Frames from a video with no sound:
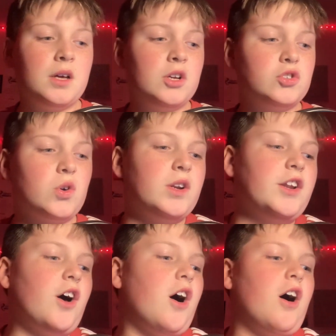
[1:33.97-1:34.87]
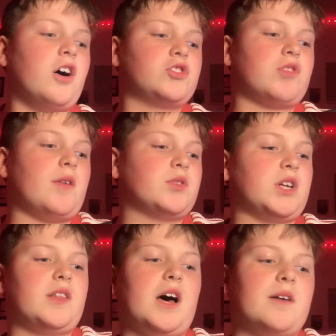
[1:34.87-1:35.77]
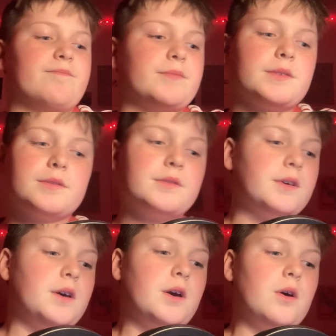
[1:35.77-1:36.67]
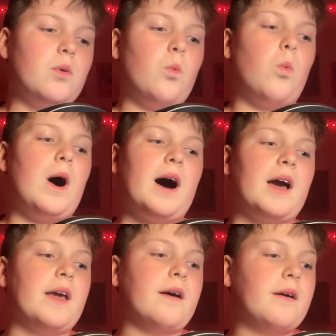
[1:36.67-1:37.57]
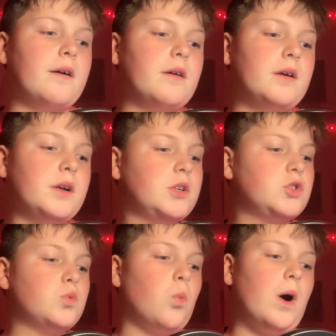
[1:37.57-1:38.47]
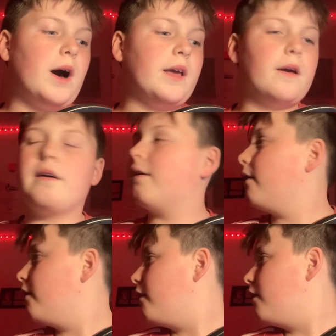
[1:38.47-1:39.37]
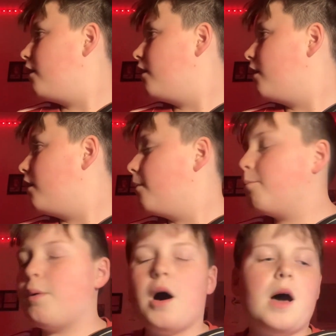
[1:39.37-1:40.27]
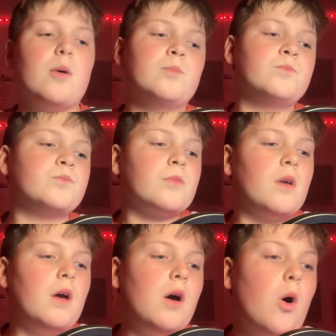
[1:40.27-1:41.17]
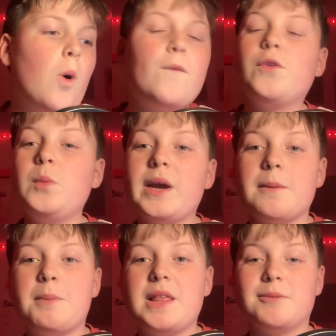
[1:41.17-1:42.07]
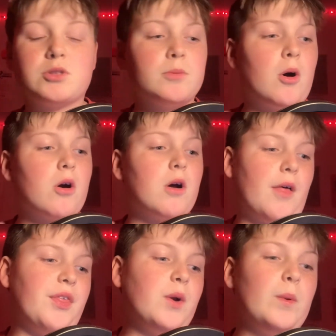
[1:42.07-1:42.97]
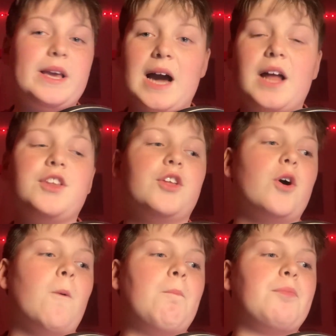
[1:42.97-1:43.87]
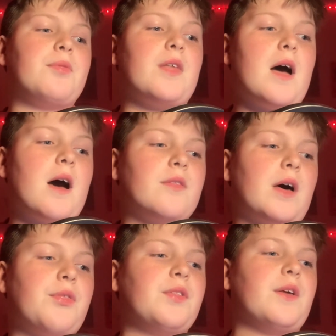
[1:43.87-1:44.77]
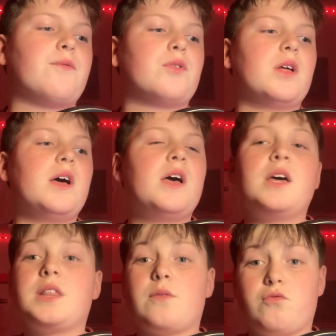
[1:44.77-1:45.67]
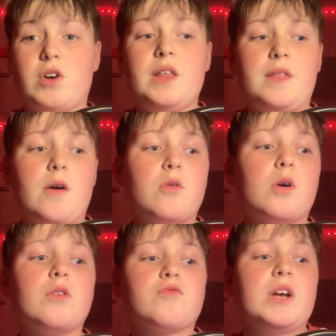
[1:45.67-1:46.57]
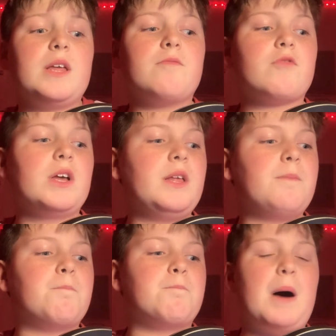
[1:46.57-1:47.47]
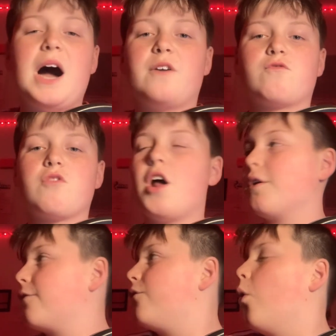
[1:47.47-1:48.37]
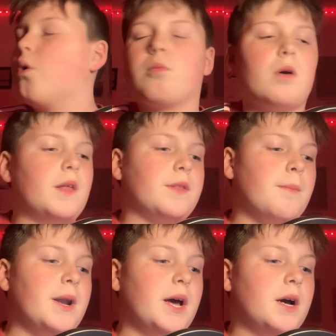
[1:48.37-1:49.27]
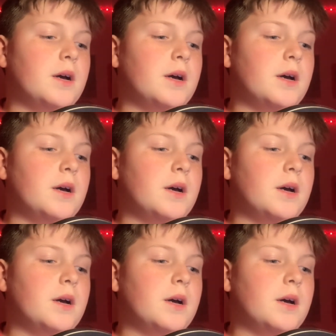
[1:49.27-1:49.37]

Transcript: joining our arch rivals like that, why? Just why? But um, hopefully we can beat them tomorrow. I think we can, you know. They're, I think they've, they've they're on a really, really bad run of form at the minute.